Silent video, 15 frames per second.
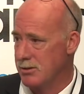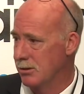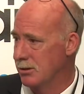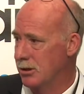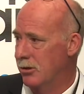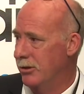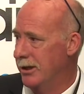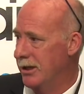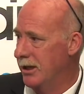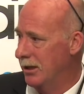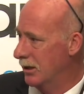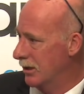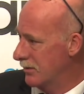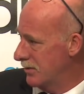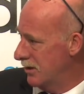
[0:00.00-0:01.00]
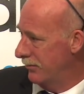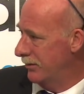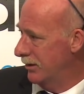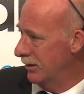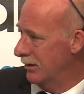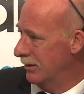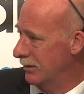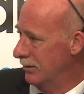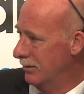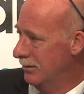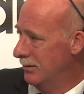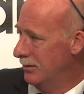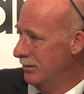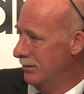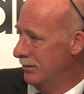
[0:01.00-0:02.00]
iconic headlands, definitely.
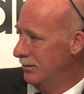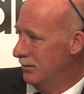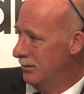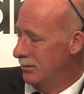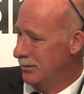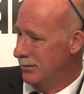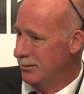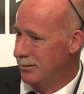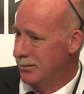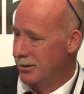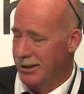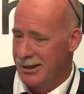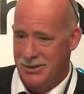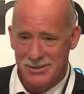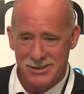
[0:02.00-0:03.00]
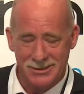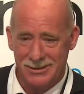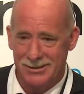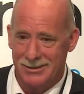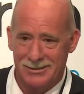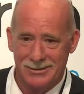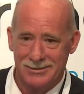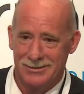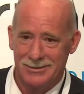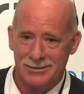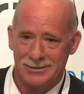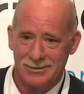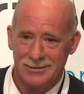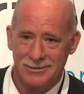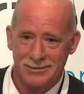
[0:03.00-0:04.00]
I don't see it.
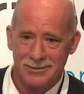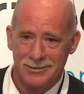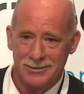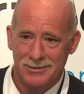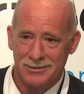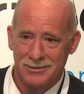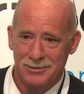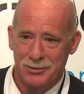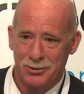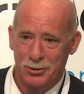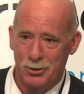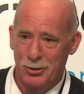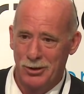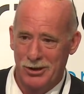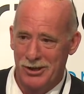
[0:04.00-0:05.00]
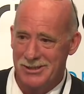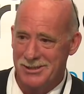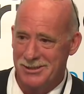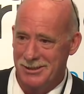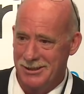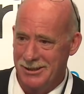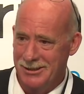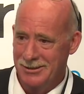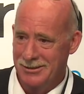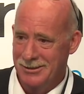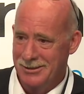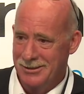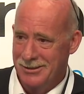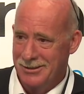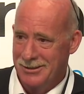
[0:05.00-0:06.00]
All I see
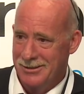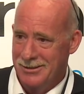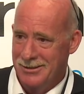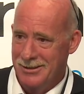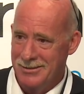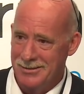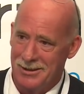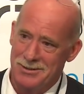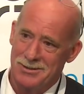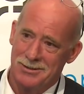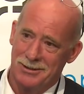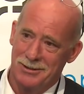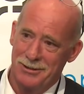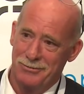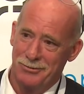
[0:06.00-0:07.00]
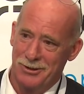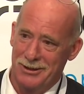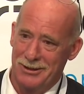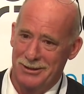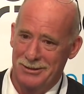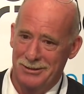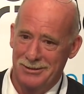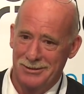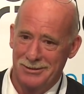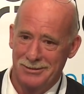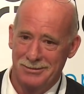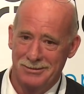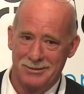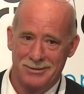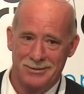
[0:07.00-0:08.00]
is us delivering
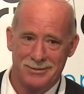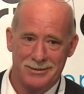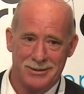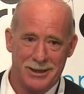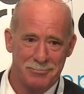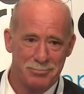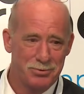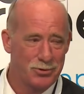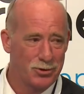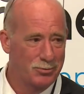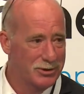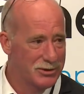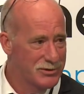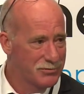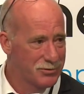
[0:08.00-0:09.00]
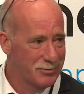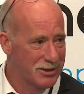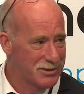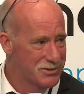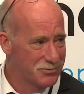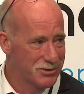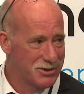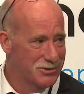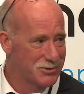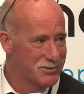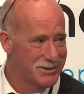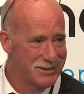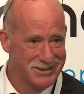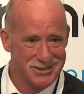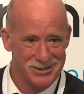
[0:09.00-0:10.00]
that promise from those original
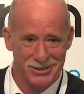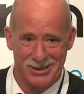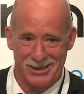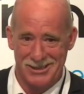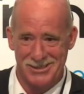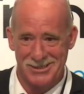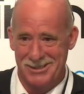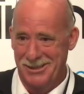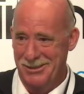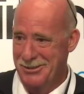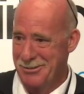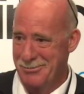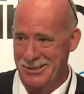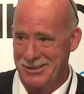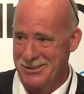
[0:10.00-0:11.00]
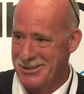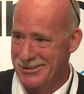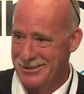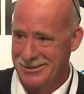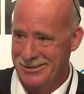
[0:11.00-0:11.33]
6 guys sitting on the beach.